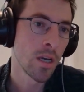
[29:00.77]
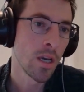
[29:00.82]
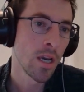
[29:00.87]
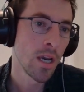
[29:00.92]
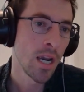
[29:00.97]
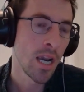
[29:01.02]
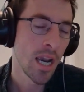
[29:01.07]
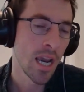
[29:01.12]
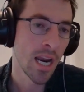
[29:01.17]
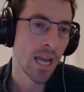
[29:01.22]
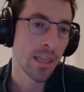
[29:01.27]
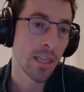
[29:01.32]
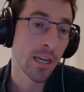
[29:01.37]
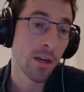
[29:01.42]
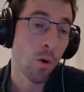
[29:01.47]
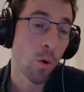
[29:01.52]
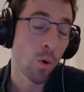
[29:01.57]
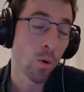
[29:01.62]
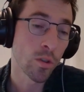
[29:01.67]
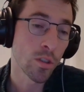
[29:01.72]
Mm-hmm. And I
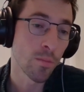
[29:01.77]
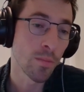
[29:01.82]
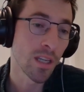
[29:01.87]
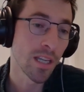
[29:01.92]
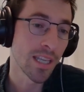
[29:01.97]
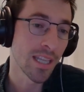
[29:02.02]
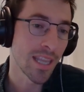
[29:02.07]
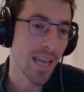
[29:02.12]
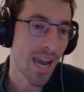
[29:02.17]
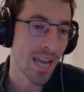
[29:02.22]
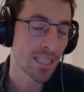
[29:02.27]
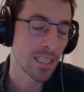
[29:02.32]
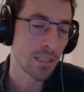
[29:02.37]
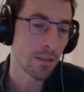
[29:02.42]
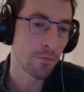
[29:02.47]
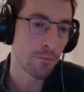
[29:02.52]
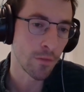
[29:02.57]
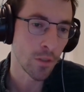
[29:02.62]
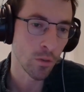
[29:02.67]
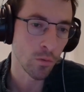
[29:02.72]
think ultimately that's
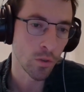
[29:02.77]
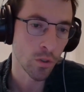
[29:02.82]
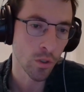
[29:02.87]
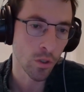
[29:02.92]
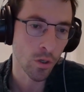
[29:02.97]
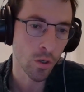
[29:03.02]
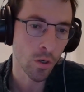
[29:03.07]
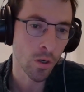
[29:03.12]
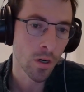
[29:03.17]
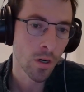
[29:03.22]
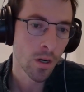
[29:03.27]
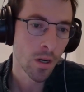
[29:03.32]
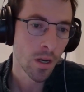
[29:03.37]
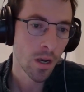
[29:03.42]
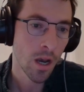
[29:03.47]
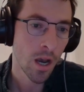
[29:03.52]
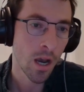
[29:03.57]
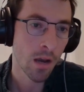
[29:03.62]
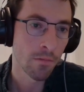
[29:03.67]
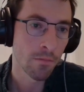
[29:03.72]
the future
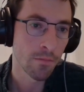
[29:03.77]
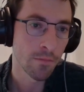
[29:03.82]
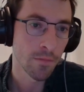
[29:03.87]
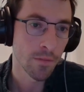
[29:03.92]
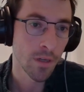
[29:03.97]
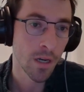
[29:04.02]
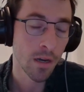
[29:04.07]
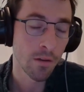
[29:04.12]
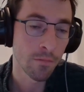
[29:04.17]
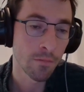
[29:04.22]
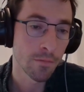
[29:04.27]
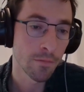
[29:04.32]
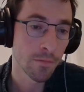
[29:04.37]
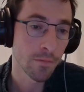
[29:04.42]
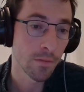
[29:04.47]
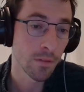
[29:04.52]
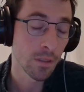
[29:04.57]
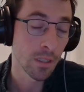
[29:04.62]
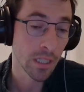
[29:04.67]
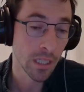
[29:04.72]
of, of
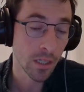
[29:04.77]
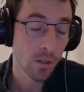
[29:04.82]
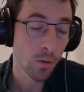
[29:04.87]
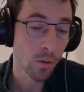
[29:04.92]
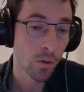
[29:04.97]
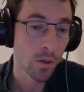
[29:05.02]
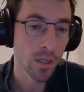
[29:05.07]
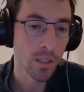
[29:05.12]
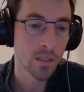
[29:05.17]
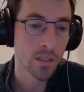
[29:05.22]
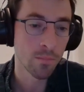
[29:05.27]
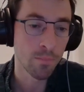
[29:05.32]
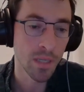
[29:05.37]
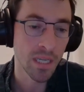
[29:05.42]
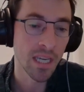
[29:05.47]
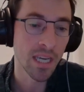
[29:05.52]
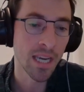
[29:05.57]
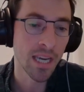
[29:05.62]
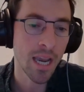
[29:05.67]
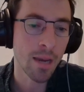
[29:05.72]
legal. It's
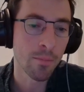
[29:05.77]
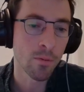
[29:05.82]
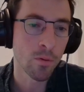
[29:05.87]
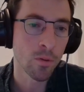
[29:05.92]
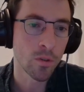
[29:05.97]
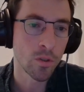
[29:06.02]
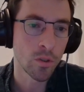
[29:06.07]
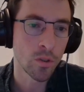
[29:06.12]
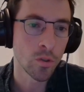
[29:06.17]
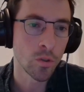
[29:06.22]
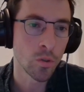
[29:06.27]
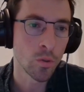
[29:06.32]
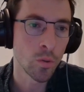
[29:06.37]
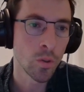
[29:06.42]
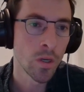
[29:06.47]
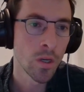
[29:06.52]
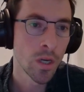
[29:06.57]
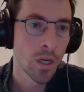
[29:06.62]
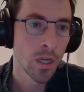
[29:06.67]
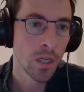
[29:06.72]
being able
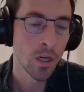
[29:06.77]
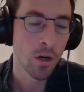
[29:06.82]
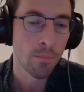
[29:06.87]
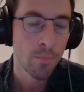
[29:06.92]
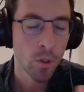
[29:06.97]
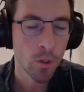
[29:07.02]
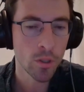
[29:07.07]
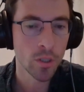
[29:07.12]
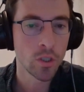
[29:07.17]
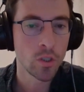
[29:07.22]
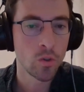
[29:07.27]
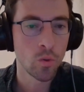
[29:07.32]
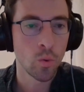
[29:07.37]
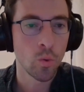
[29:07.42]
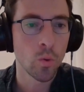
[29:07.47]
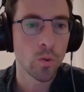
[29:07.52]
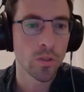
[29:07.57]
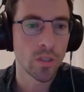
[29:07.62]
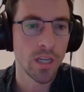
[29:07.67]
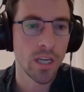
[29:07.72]
to, you know, put these
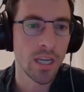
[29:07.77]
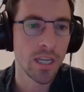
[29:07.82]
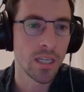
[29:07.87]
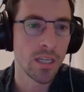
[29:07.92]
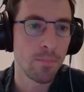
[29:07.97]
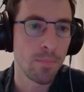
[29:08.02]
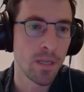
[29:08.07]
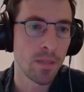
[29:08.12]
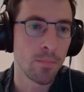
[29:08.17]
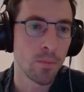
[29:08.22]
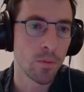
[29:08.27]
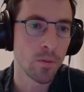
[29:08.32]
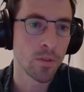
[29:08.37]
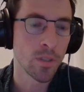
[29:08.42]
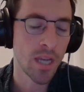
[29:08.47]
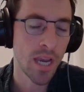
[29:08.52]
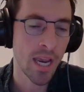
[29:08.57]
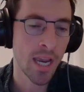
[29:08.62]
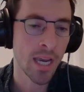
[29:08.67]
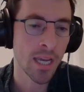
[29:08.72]
tools into
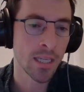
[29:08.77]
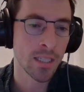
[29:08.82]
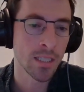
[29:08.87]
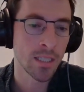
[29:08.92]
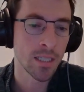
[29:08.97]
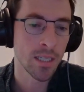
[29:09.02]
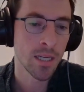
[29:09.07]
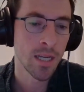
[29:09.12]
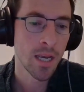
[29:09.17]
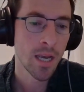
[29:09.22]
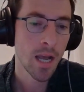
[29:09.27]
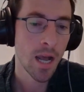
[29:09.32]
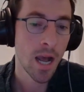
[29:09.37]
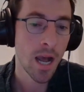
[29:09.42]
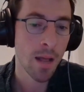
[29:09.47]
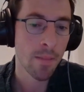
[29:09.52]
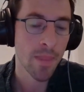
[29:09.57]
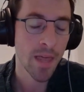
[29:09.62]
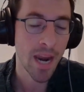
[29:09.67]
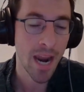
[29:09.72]
people's hands
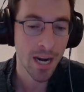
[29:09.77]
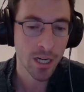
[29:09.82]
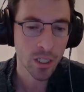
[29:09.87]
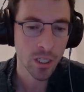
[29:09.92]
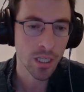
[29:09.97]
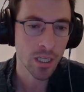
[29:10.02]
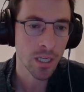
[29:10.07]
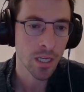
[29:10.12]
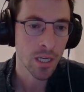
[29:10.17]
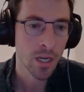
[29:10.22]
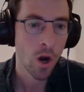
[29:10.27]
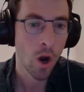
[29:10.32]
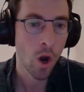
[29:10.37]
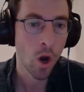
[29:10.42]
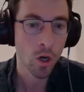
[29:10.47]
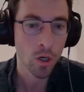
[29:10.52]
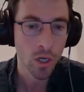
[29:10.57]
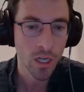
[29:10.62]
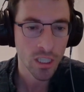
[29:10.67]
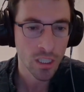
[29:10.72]
um, that actually
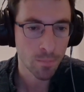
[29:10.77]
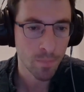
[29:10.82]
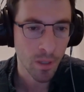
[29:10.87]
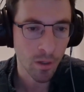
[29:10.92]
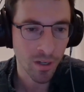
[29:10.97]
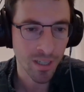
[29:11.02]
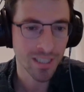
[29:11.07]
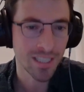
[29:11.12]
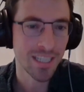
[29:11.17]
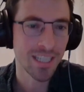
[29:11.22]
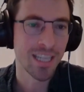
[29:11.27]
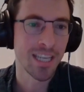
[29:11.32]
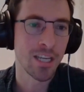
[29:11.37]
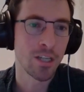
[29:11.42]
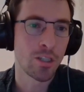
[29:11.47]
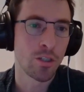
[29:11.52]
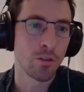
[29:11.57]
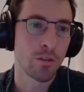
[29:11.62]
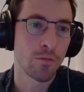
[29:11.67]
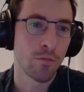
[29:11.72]
are experiencing the
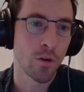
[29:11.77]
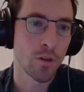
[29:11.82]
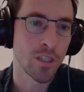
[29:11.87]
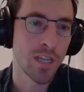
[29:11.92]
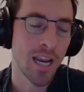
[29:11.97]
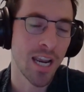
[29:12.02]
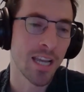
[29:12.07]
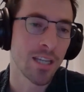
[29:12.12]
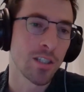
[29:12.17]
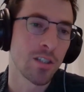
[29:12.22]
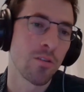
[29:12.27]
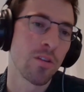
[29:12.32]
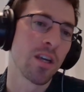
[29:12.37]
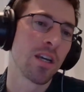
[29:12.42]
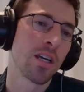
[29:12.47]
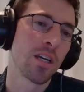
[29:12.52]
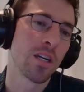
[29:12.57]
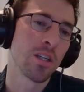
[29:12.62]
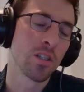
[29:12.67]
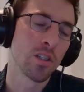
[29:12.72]
issues firsthand so
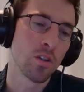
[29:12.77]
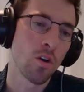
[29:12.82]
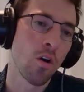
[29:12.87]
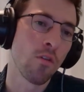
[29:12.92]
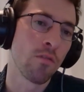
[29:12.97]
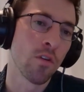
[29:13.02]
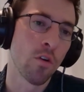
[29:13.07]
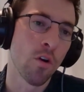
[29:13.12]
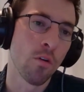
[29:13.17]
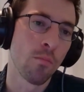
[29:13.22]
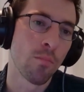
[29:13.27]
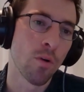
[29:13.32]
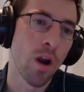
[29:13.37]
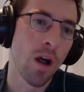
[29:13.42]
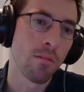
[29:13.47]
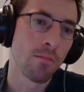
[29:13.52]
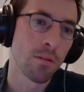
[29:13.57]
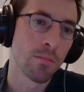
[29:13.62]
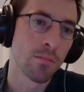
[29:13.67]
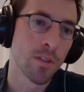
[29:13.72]
they can solve their own
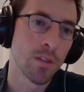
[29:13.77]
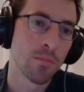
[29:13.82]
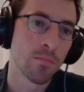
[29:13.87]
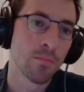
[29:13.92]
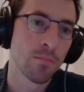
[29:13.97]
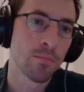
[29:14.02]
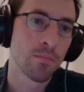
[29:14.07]
problems.